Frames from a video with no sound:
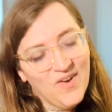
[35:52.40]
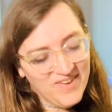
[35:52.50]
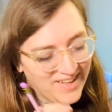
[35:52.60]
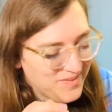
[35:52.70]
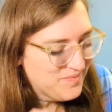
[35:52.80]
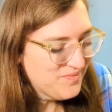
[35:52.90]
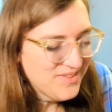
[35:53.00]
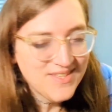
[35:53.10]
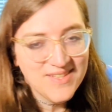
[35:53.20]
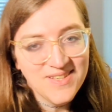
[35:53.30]
Okay,
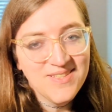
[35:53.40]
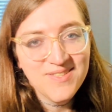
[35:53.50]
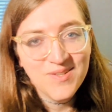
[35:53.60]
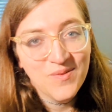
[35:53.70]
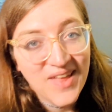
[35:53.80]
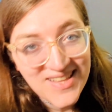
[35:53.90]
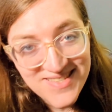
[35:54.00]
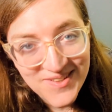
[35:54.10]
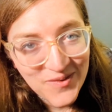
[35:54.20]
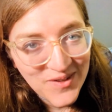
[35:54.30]
so
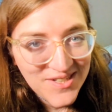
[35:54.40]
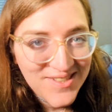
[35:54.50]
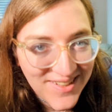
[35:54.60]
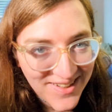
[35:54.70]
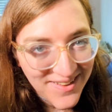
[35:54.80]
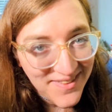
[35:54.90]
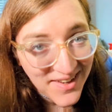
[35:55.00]
that's the question